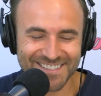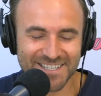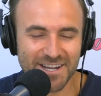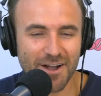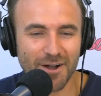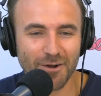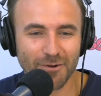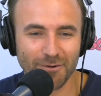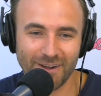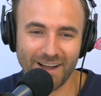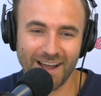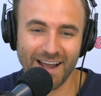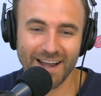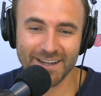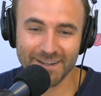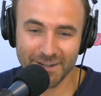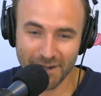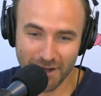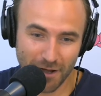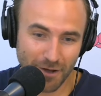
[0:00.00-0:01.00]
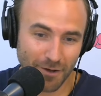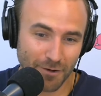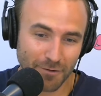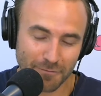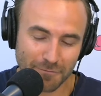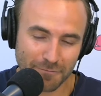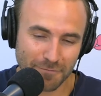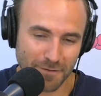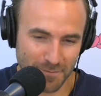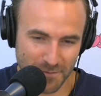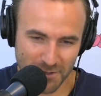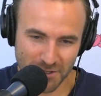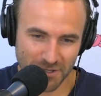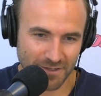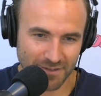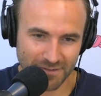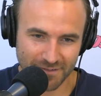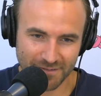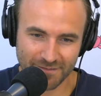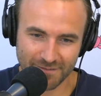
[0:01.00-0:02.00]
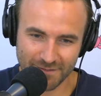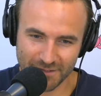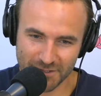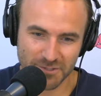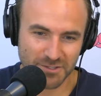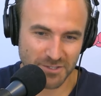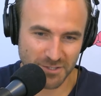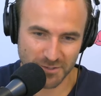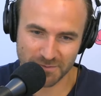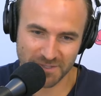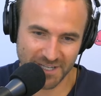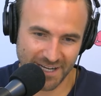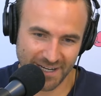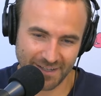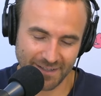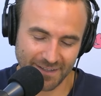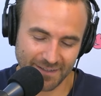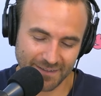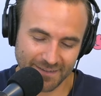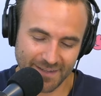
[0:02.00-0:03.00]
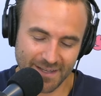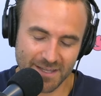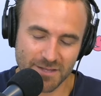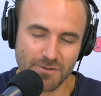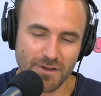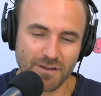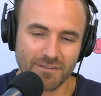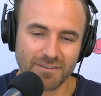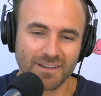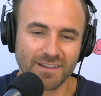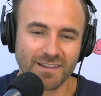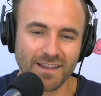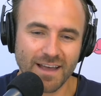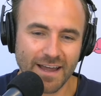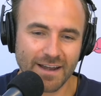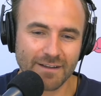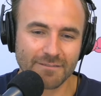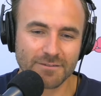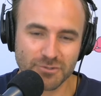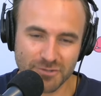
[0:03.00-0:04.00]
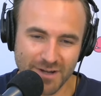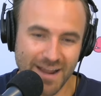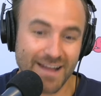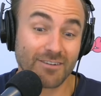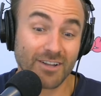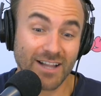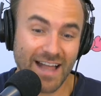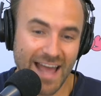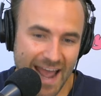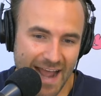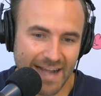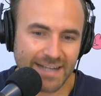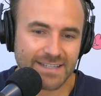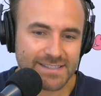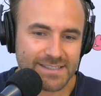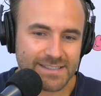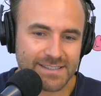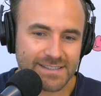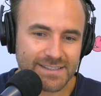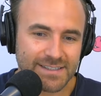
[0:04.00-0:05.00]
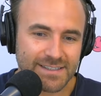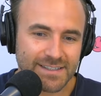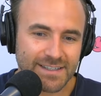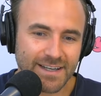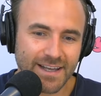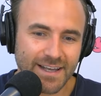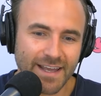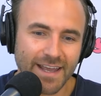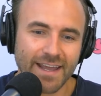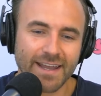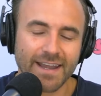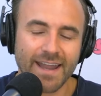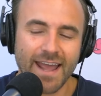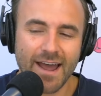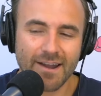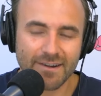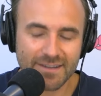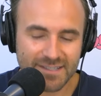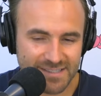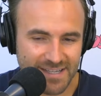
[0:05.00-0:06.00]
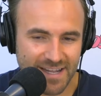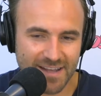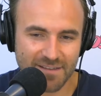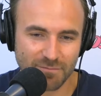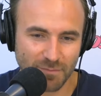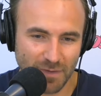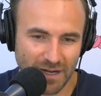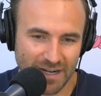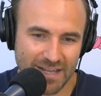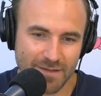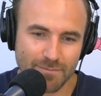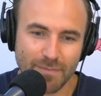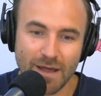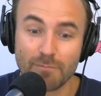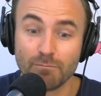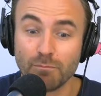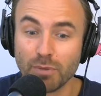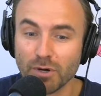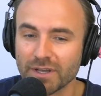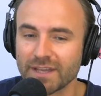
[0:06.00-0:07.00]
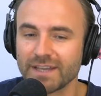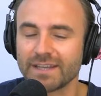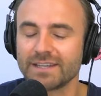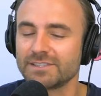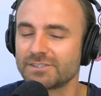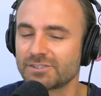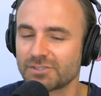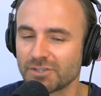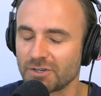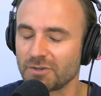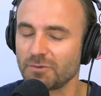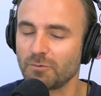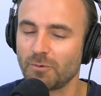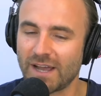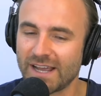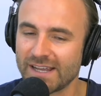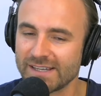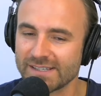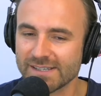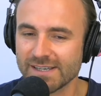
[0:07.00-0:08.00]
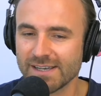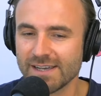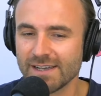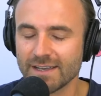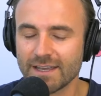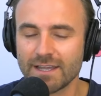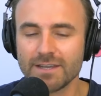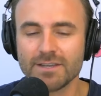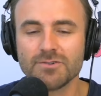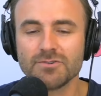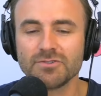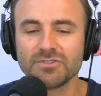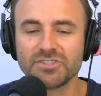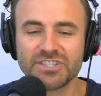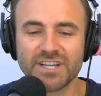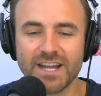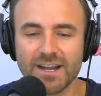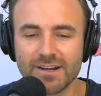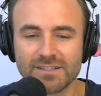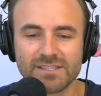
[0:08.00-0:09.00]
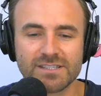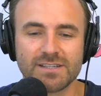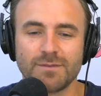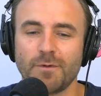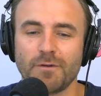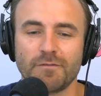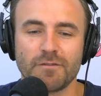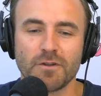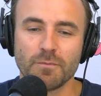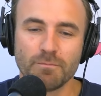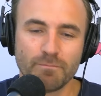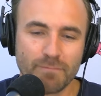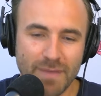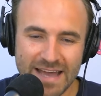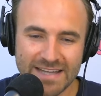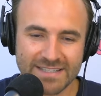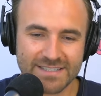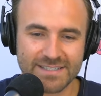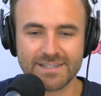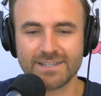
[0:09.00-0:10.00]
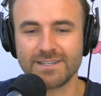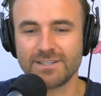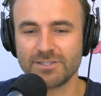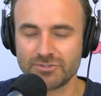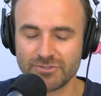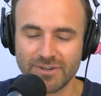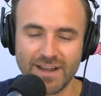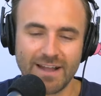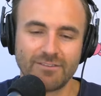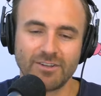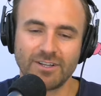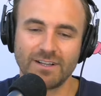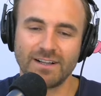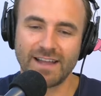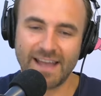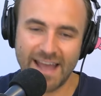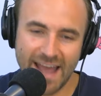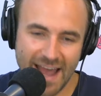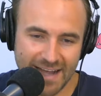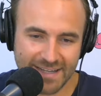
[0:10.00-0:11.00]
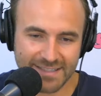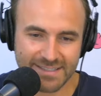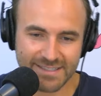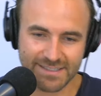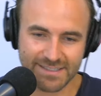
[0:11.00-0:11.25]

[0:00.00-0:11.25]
Jo, I know from your YouTube channel that you have a lot of travel hacks and how to save money by booking in certain ways. Can you share some of your best travel hacks?